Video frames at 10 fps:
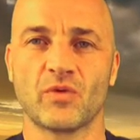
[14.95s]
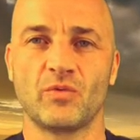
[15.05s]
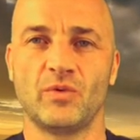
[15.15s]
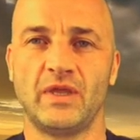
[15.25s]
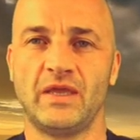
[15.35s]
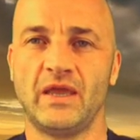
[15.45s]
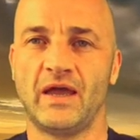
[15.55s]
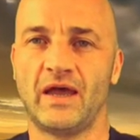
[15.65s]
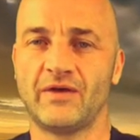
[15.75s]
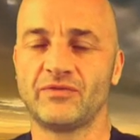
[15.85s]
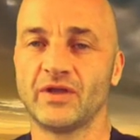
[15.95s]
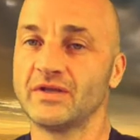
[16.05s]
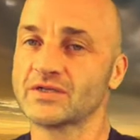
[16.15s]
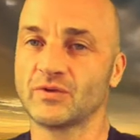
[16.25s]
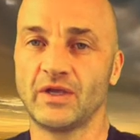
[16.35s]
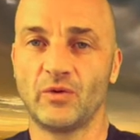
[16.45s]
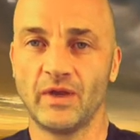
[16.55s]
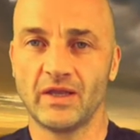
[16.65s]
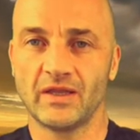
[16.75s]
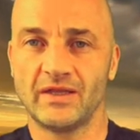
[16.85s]
We have done this quite
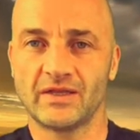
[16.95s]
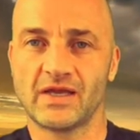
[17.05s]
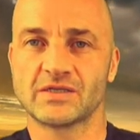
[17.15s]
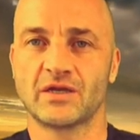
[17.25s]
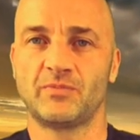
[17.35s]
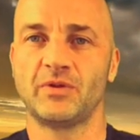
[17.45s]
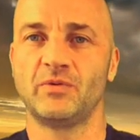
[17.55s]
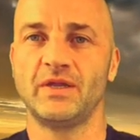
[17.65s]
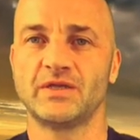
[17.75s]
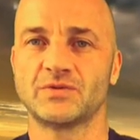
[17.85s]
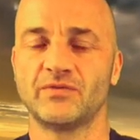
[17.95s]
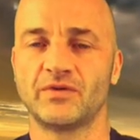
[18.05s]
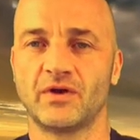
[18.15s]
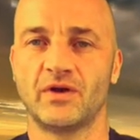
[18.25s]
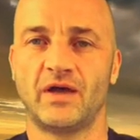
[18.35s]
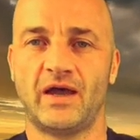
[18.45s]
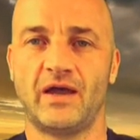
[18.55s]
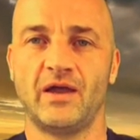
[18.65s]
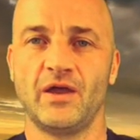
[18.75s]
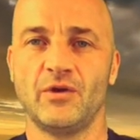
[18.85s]
quickly in the last couple of weeks. We've
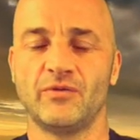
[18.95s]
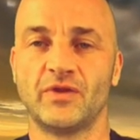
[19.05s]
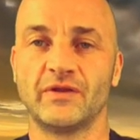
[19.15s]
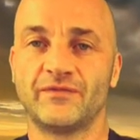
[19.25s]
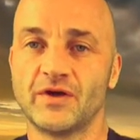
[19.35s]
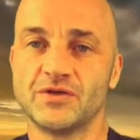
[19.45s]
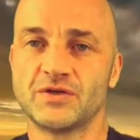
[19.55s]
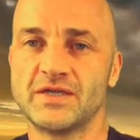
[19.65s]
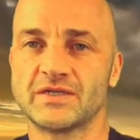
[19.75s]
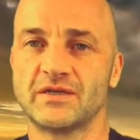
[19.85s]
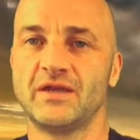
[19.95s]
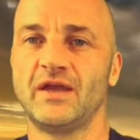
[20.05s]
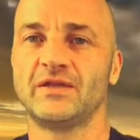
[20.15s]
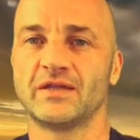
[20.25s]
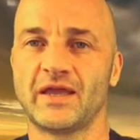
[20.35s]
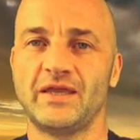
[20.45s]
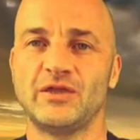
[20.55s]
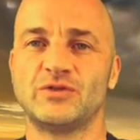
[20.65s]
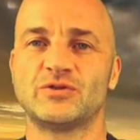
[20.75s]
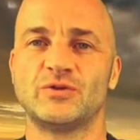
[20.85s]
done the fundraising.
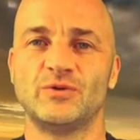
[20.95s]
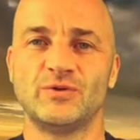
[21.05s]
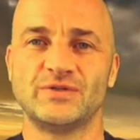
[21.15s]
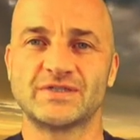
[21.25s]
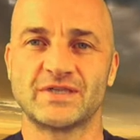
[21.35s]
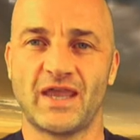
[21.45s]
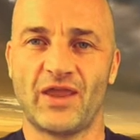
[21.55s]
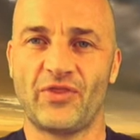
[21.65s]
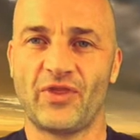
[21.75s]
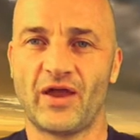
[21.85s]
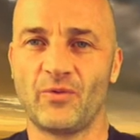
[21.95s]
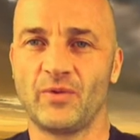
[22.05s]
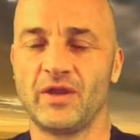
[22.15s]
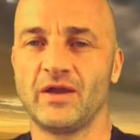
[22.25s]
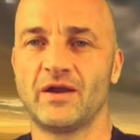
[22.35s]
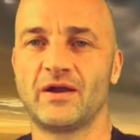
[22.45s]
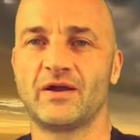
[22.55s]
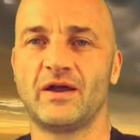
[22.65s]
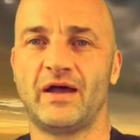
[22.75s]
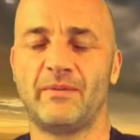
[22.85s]
Delighted to say that we
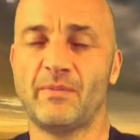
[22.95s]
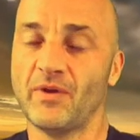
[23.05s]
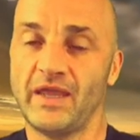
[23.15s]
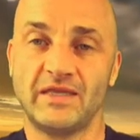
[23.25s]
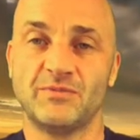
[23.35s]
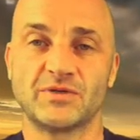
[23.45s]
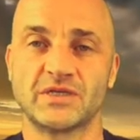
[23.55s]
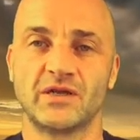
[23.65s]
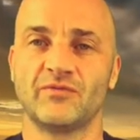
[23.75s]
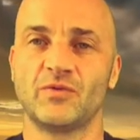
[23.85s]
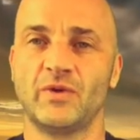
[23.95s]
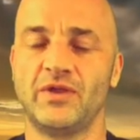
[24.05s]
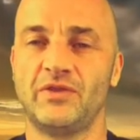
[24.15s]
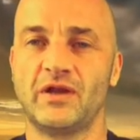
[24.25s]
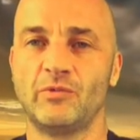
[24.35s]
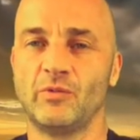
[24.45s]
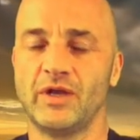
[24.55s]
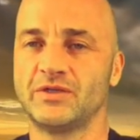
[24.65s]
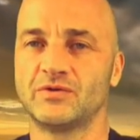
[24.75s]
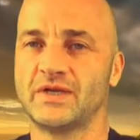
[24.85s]
are about 80% of the way there. We
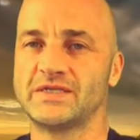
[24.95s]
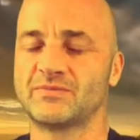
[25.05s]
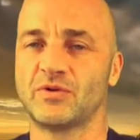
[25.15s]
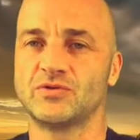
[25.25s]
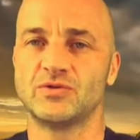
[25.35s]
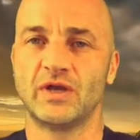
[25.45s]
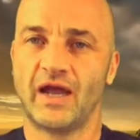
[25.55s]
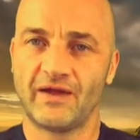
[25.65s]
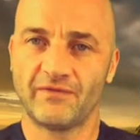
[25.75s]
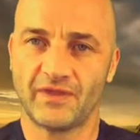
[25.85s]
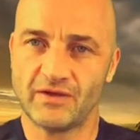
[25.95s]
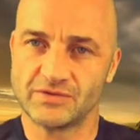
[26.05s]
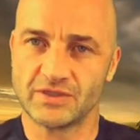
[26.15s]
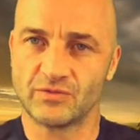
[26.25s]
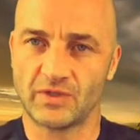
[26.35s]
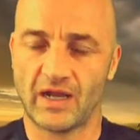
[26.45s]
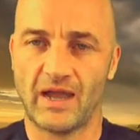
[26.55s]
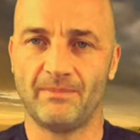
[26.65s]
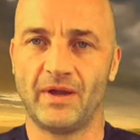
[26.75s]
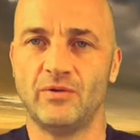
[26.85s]
wanted to raise about 2,500. We're at
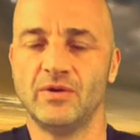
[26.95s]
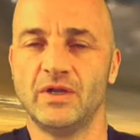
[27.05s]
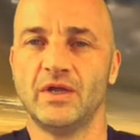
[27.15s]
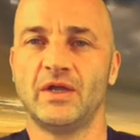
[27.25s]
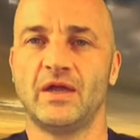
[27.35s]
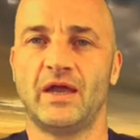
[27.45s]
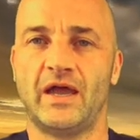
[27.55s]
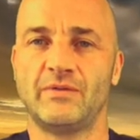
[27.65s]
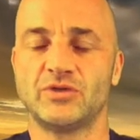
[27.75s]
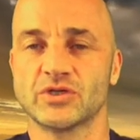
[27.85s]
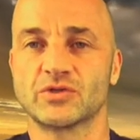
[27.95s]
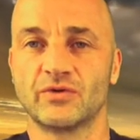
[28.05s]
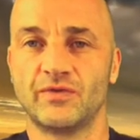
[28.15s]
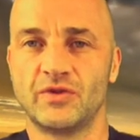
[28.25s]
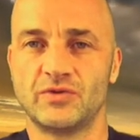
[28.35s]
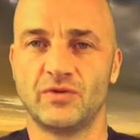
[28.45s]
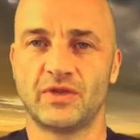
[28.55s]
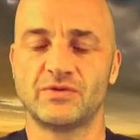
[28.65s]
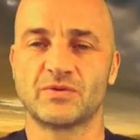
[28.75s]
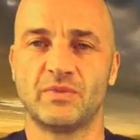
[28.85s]
about just over the
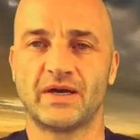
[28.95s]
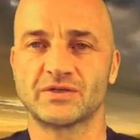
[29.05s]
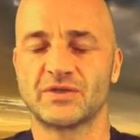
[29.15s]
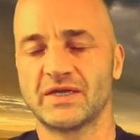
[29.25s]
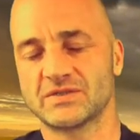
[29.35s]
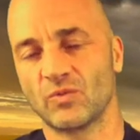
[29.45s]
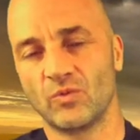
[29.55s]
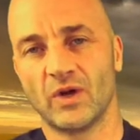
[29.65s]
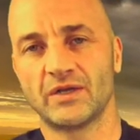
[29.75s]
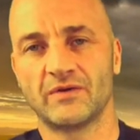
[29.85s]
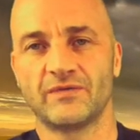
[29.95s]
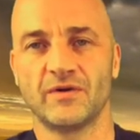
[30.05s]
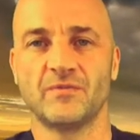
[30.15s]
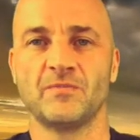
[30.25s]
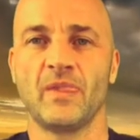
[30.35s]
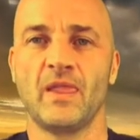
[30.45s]
2,000 mark, so that's wonderful.